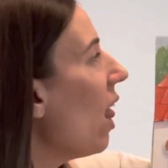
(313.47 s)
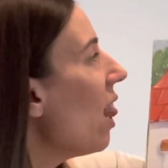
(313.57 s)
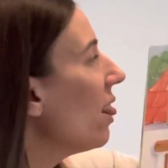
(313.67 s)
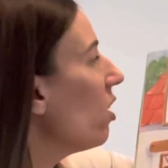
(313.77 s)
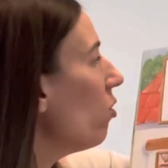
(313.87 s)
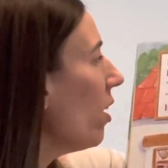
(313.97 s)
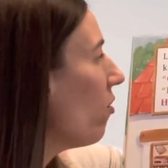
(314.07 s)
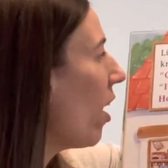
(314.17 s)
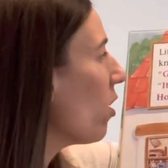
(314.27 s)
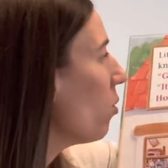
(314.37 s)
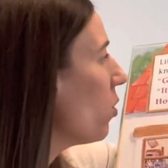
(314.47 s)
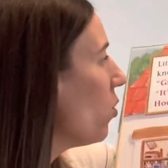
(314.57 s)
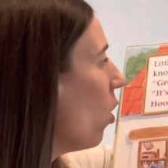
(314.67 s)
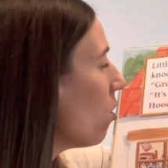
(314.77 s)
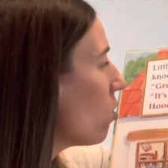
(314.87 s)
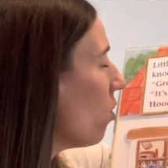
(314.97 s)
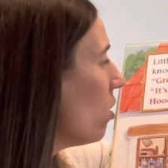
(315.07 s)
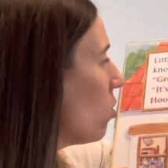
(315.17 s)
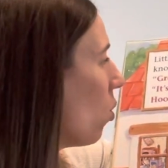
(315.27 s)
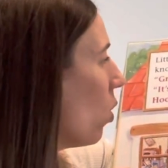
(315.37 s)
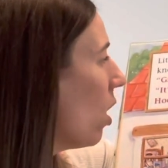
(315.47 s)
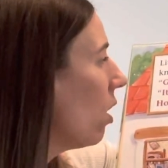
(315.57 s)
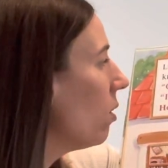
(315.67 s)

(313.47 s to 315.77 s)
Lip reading: Little Red Riding Hood knocked on the door.